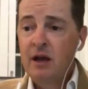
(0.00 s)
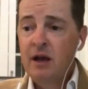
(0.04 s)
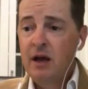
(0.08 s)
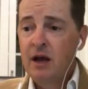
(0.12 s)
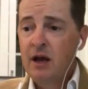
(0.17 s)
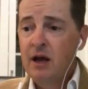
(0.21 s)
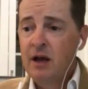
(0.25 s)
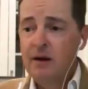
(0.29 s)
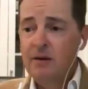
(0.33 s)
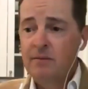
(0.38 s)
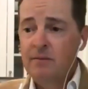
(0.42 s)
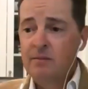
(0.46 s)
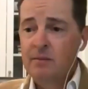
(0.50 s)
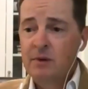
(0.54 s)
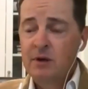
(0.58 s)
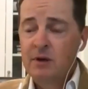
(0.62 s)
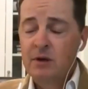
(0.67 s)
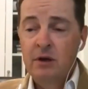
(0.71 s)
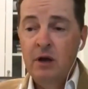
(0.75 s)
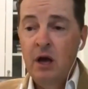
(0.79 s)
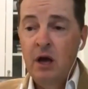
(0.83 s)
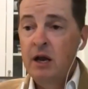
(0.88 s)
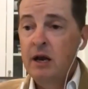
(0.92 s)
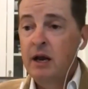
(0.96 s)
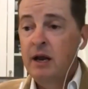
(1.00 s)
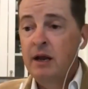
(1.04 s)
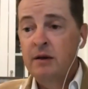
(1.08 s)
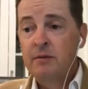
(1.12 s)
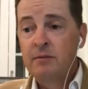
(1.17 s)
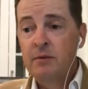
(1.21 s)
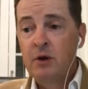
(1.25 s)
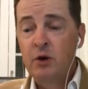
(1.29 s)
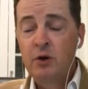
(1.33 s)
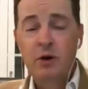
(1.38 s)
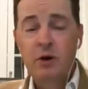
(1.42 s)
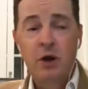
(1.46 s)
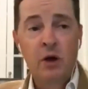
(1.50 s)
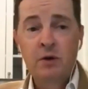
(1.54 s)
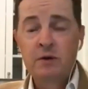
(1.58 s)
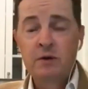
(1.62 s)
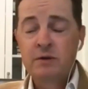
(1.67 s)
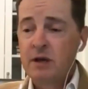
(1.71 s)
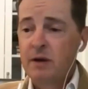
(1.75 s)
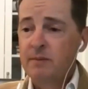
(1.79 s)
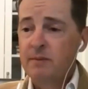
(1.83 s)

And who knows?